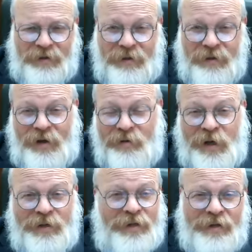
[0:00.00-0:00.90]
So the young
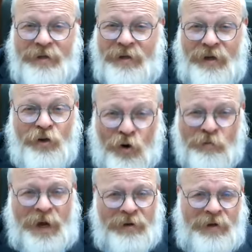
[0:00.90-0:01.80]
man says,
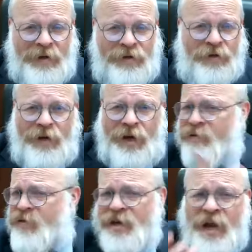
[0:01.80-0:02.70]
You're my teacher.
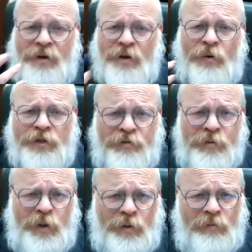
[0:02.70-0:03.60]
Everything I know is
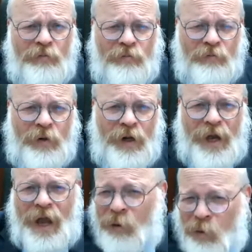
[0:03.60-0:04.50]
from you.
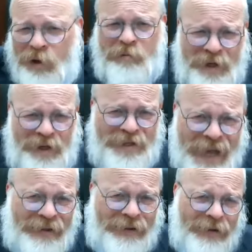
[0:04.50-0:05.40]
I want to be
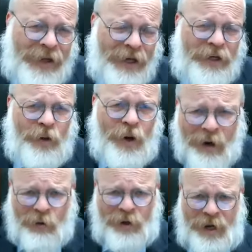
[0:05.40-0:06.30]
exactly like you.
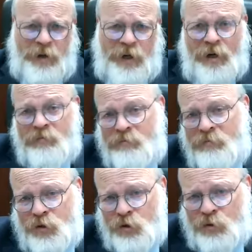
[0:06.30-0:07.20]
How can I become
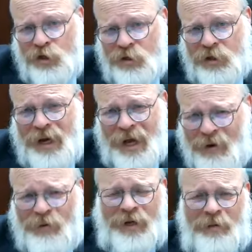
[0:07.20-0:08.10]
Jewish?
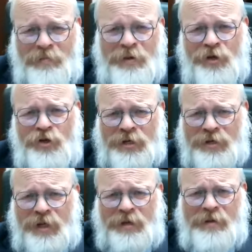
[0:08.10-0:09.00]
How can I be
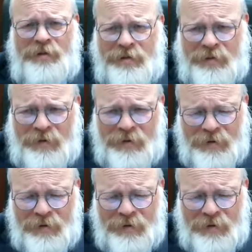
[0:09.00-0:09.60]
just like this?